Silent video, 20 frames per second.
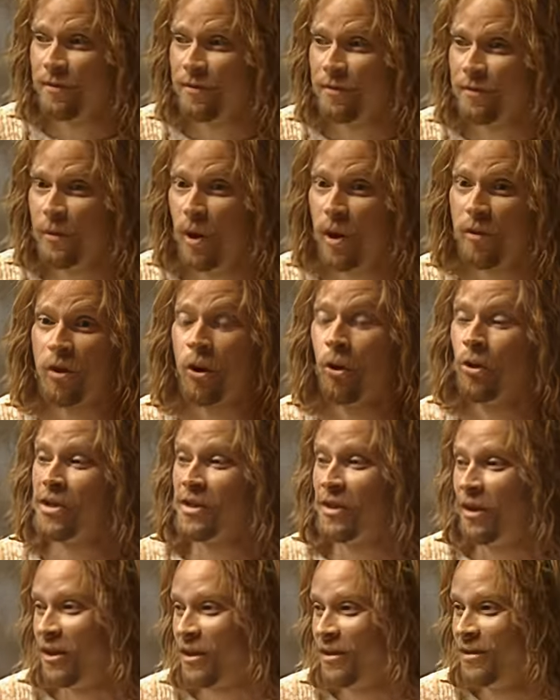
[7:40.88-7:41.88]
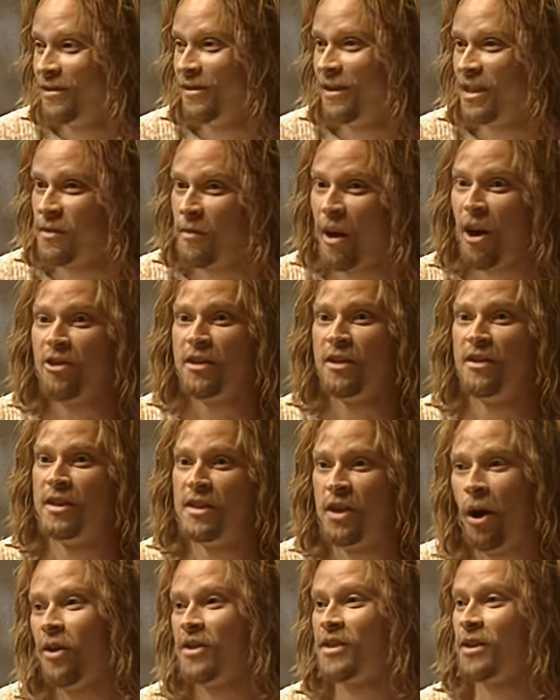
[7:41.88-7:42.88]
Well, of course not. A Samaritan
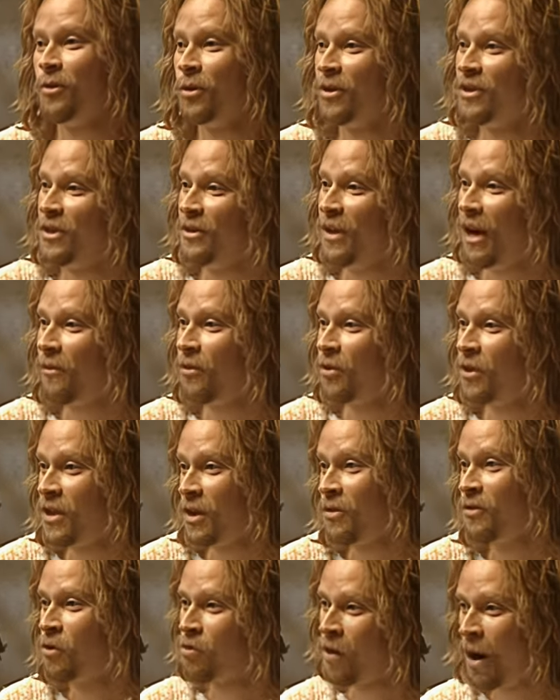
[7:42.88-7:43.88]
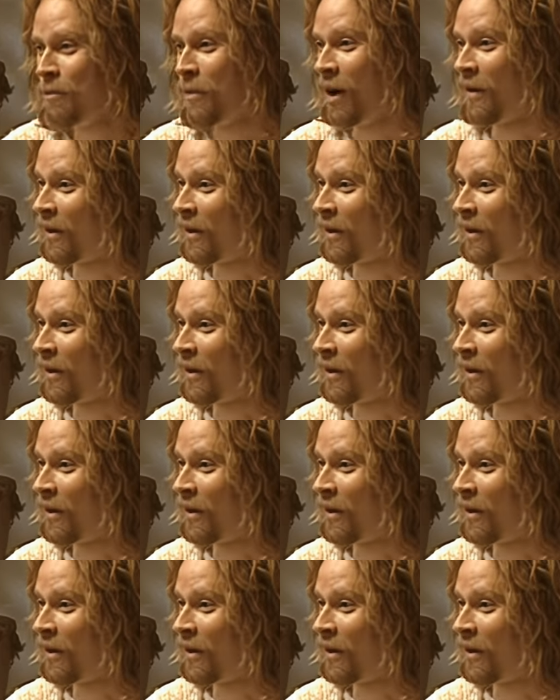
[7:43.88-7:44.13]
tosser wouldn't do that for his own grandmother.